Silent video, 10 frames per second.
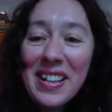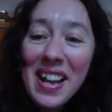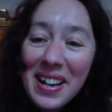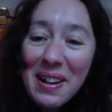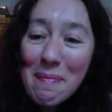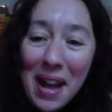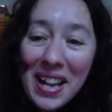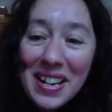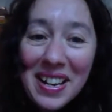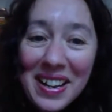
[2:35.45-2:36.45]
Hello,
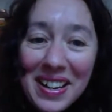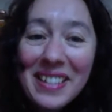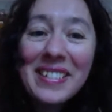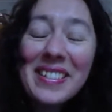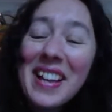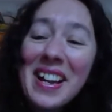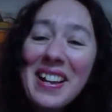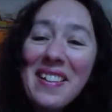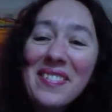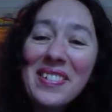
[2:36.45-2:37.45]
Penny.
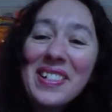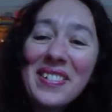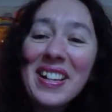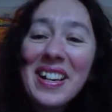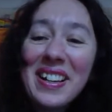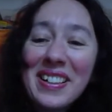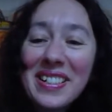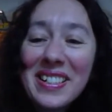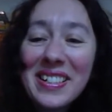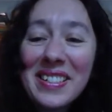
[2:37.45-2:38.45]
Thank you for joining
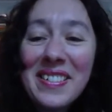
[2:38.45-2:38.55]
us